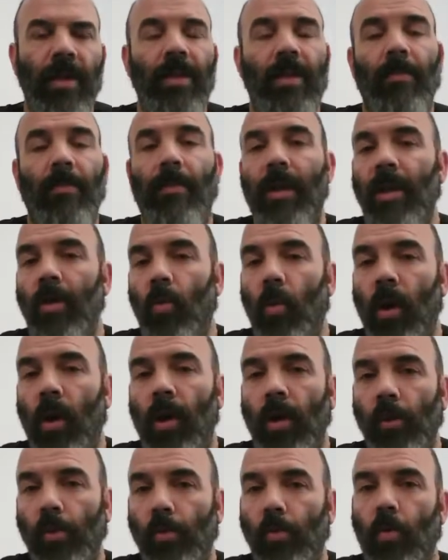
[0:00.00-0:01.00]
Depending where
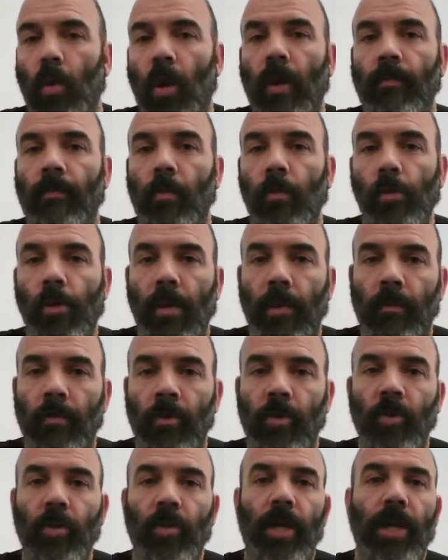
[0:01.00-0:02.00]
it is as well, if there was a
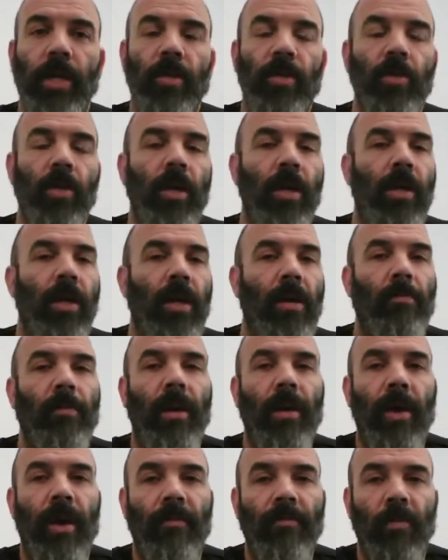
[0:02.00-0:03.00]
temperature change, it
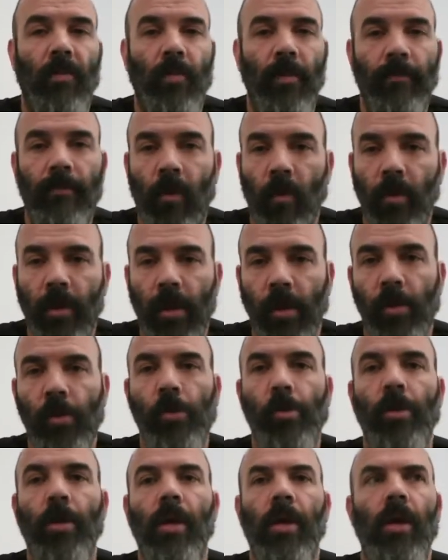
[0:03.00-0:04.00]
might have to
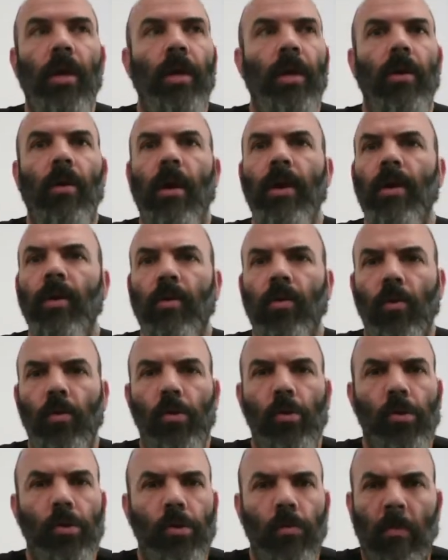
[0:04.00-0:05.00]
refocus. I can
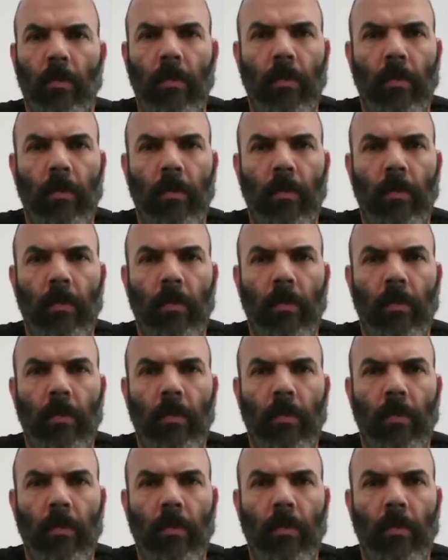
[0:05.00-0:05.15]
lose